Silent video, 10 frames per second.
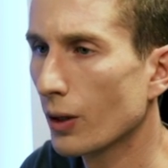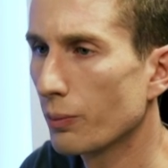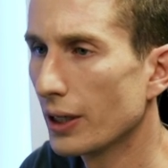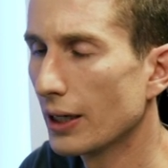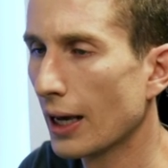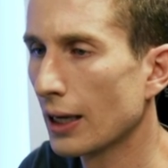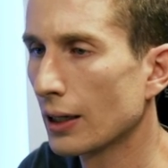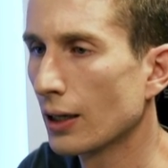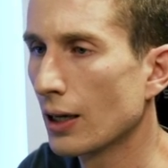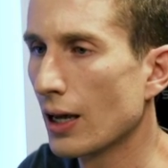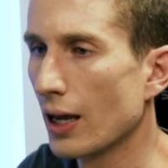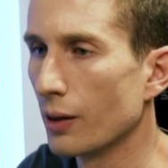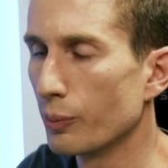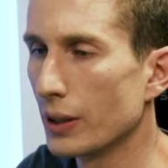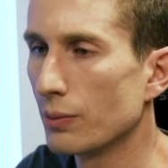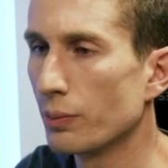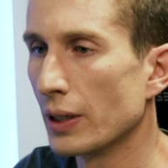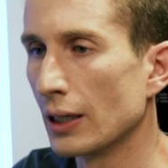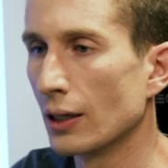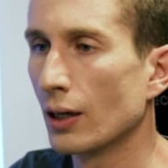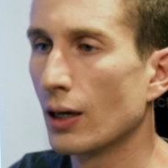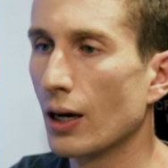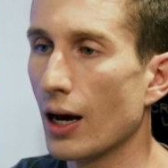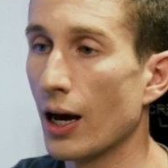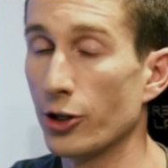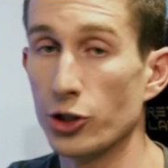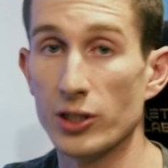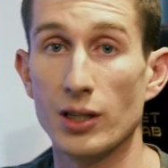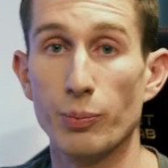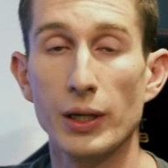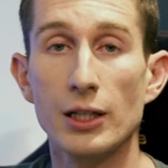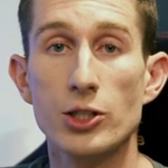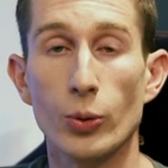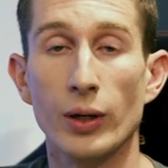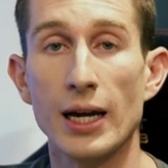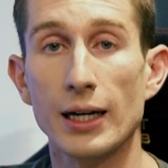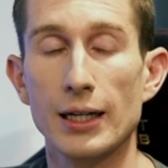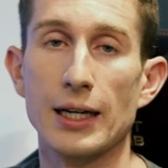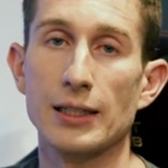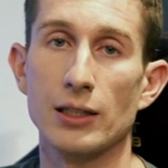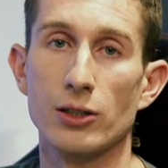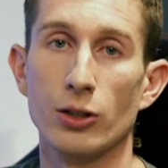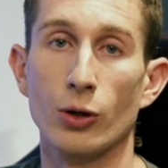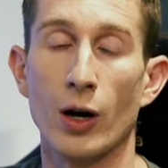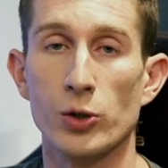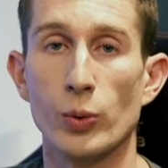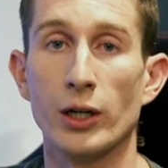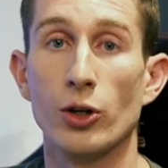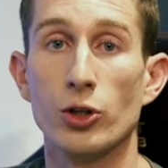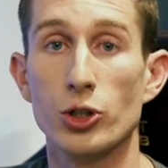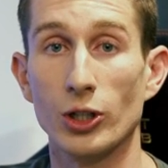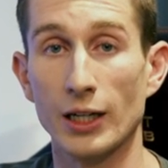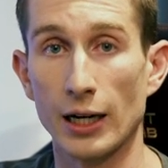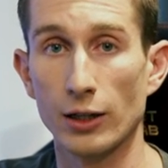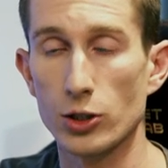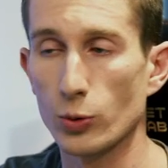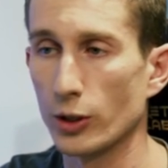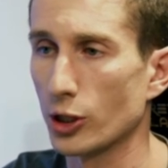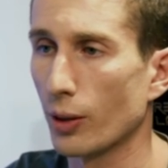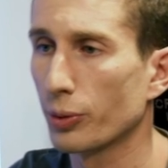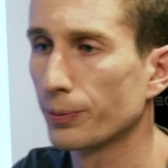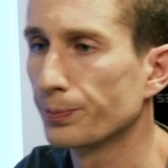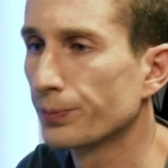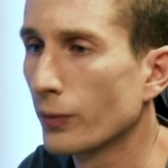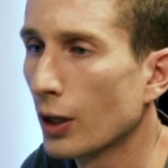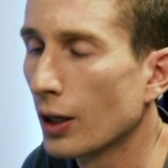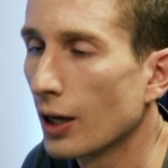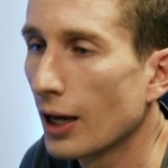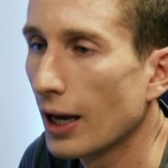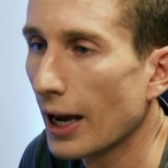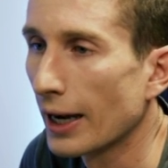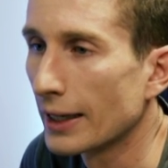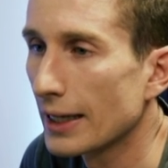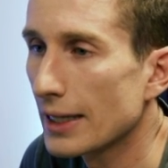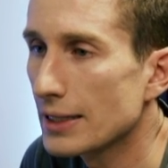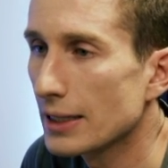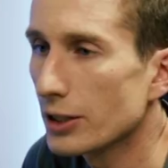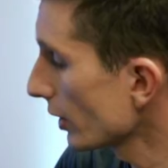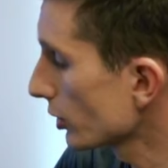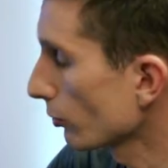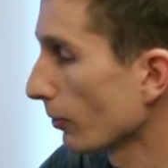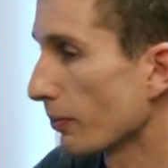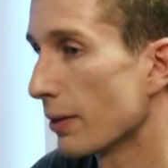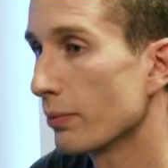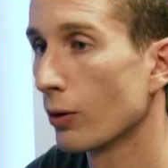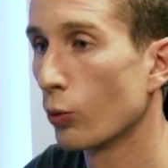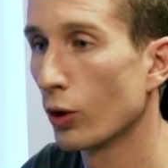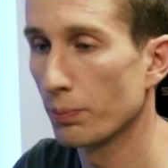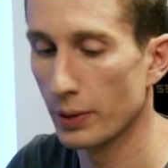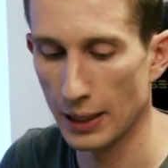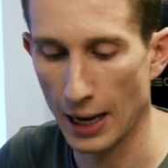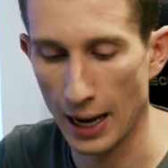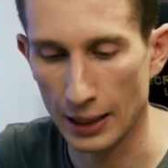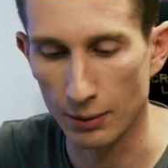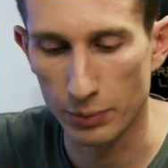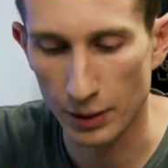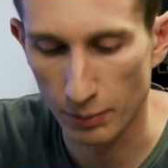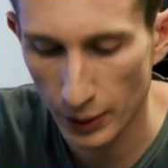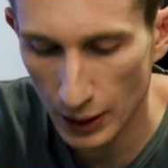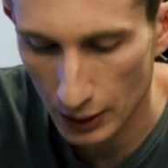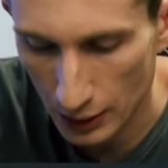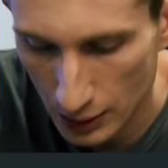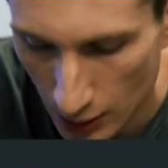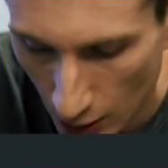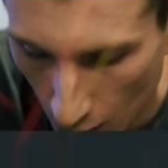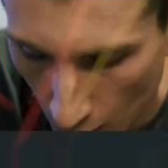Pin A and pin B are just the pins you are now connecting to your Arduino to connect the switch up. An easy way to remember what pin A and pin B is,